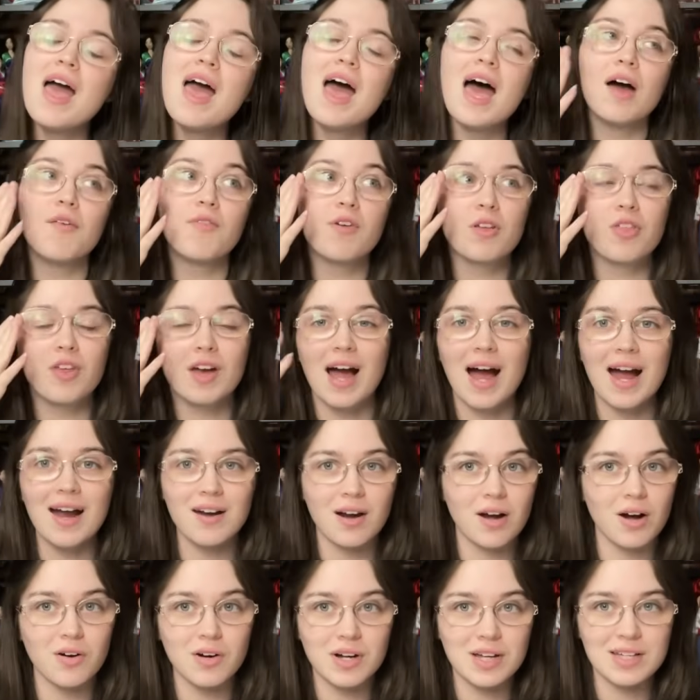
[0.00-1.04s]
Everything I
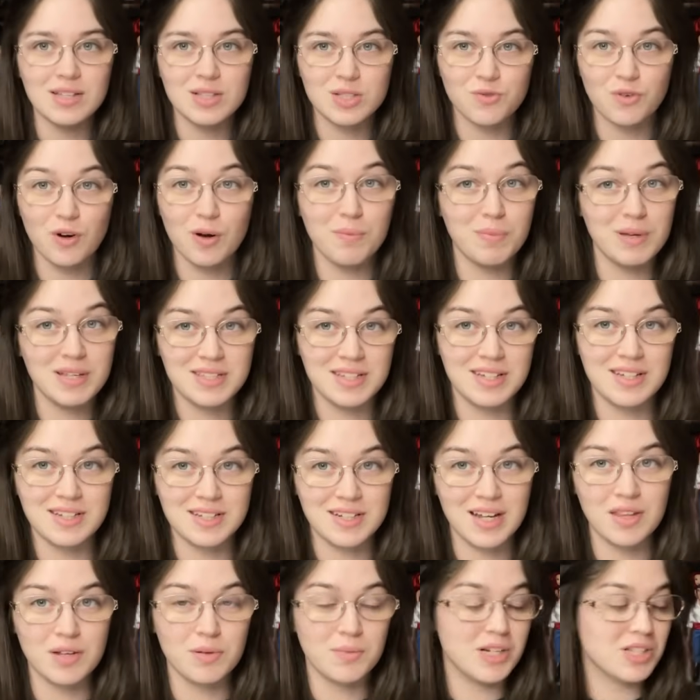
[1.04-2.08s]
know is from piecing it
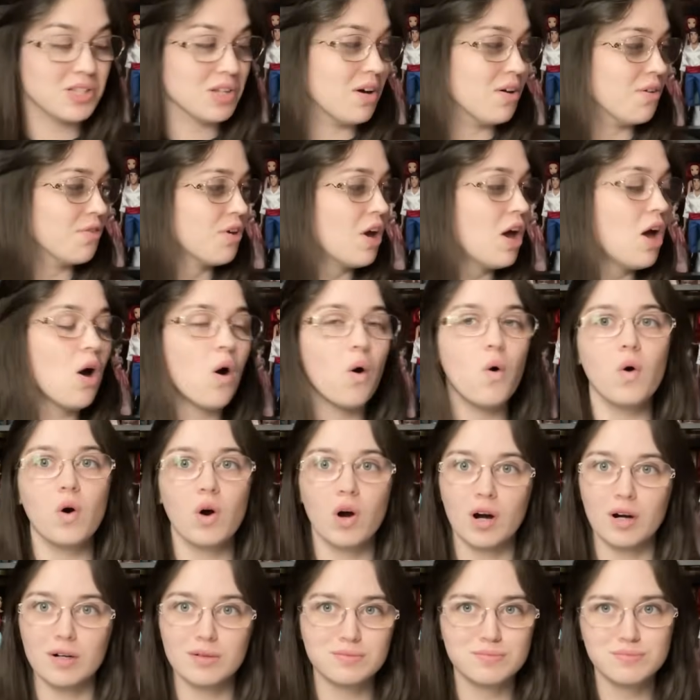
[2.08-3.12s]
together myself
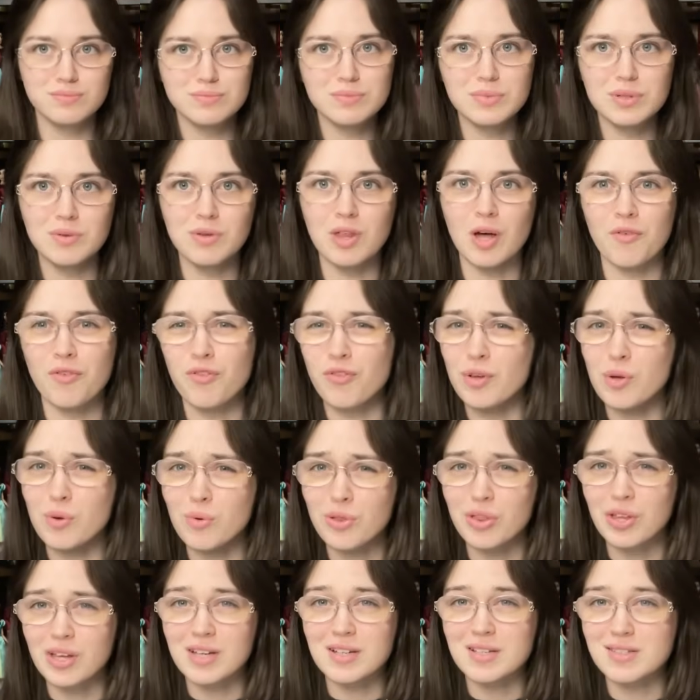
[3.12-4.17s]
or the few
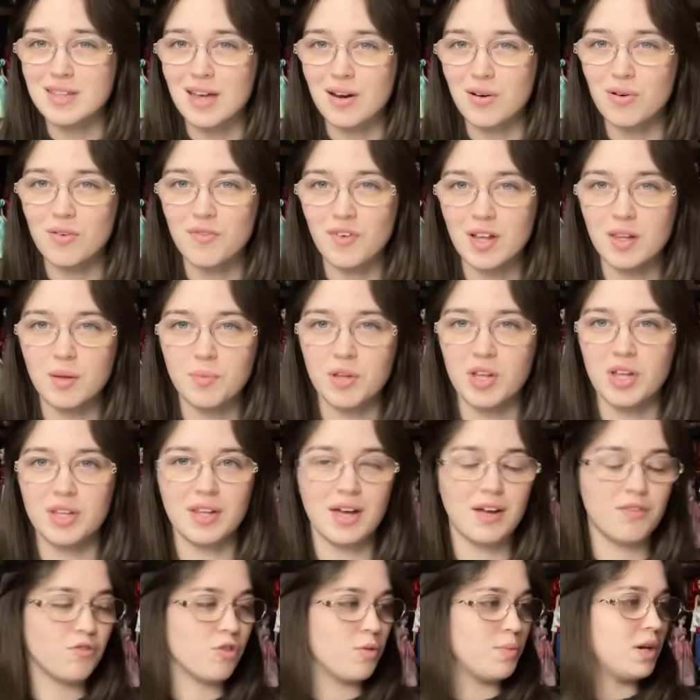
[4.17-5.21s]
things that are available
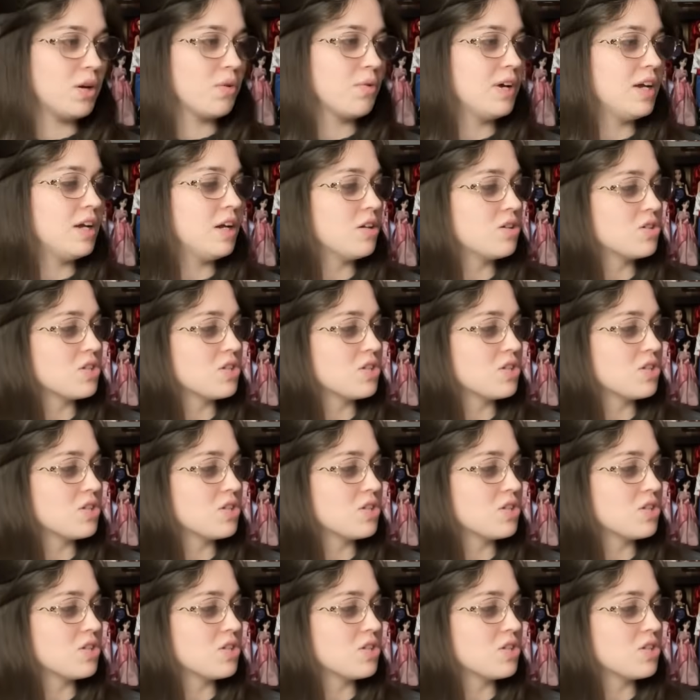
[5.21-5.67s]
online for me to read.